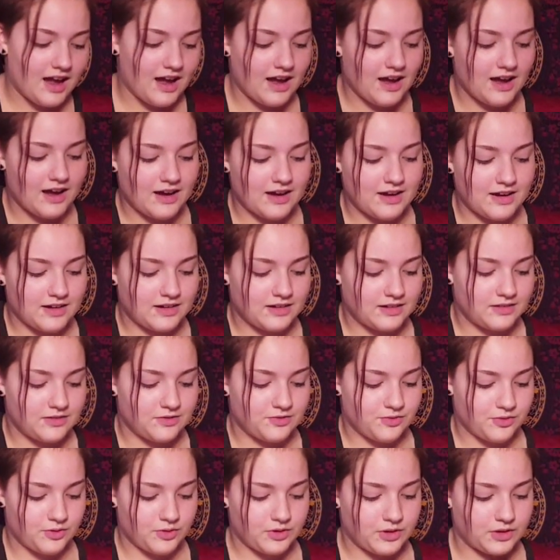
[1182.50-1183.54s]

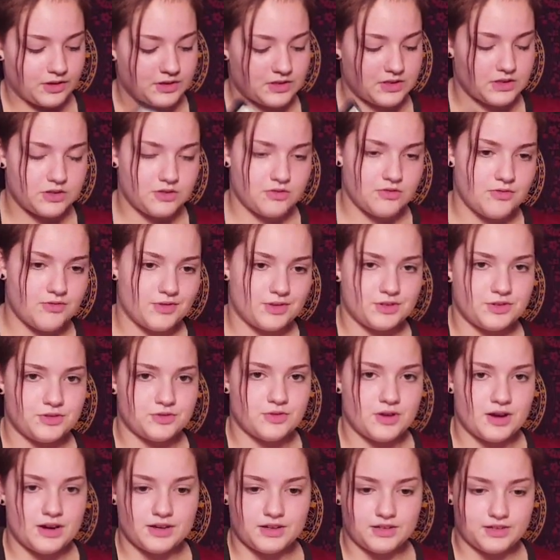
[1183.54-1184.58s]
I've only listened to it once or
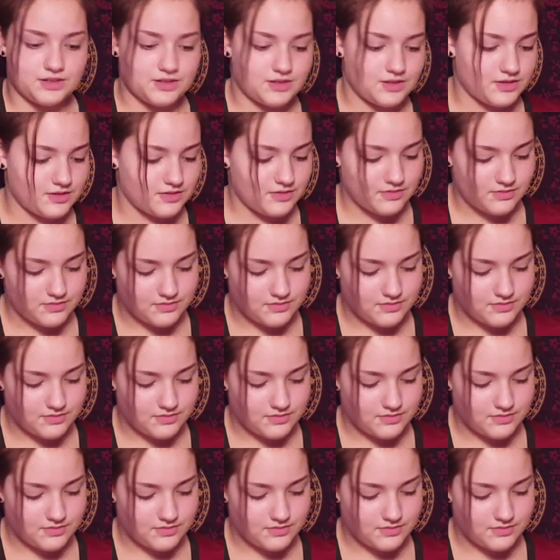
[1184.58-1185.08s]
twice.